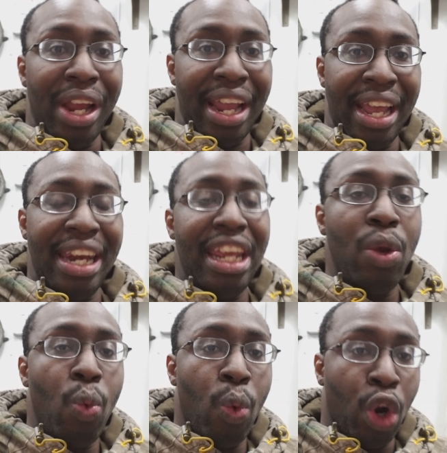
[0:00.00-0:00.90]
any
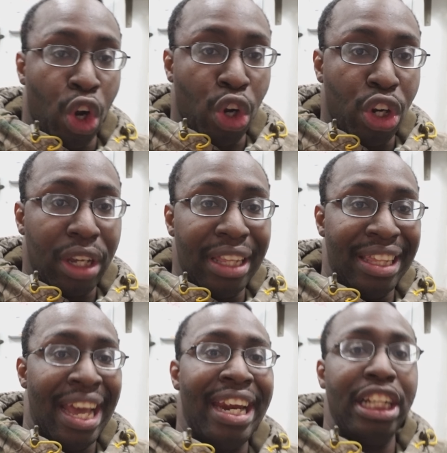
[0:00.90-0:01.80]
work
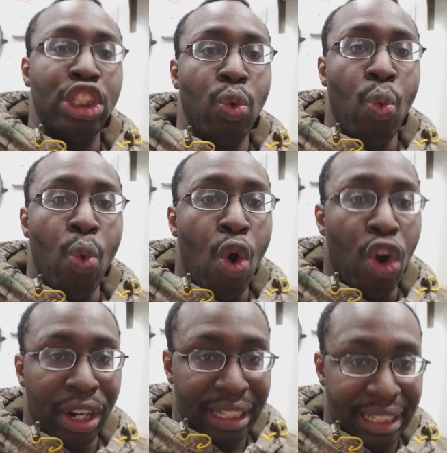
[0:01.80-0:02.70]
that is
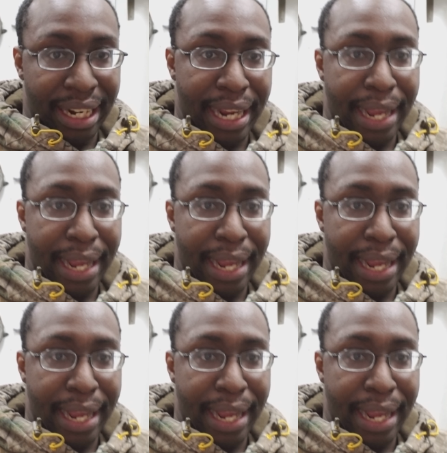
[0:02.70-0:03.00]
warranty,